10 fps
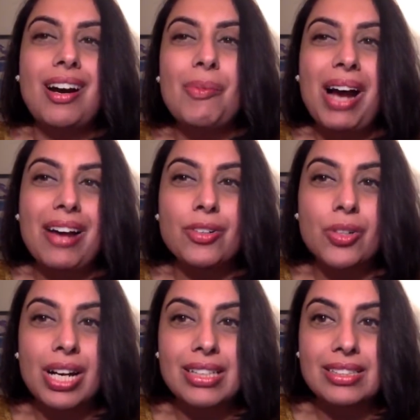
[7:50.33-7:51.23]
oh, but I don't
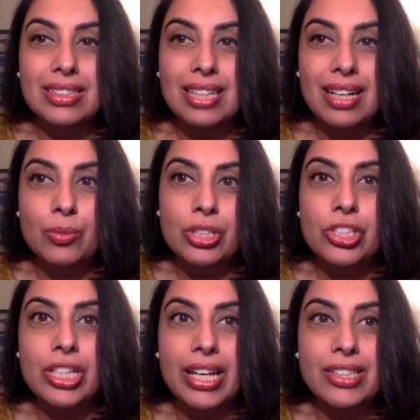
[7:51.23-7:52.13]
know how to decide
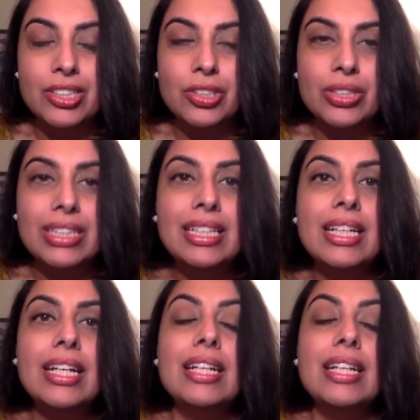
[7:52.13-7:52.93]
which day to do it.